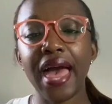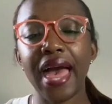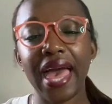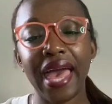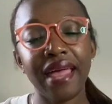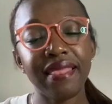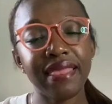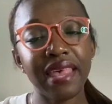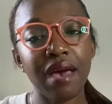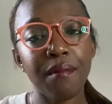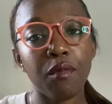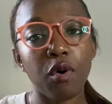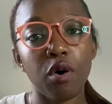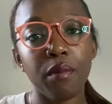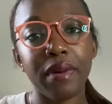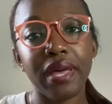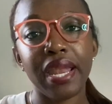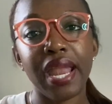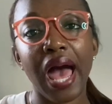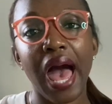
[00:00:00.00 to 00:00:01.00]
At that
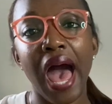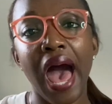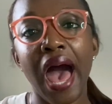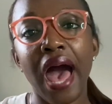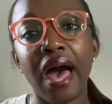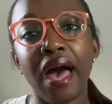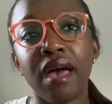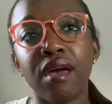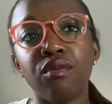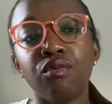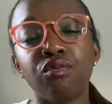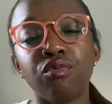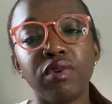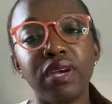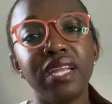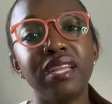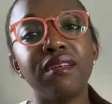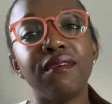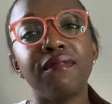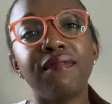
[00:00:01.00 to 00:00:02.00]
moment, I
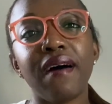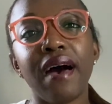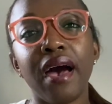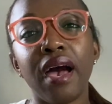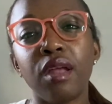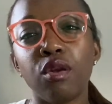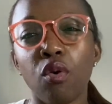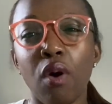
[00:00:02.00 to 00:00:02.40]
redefined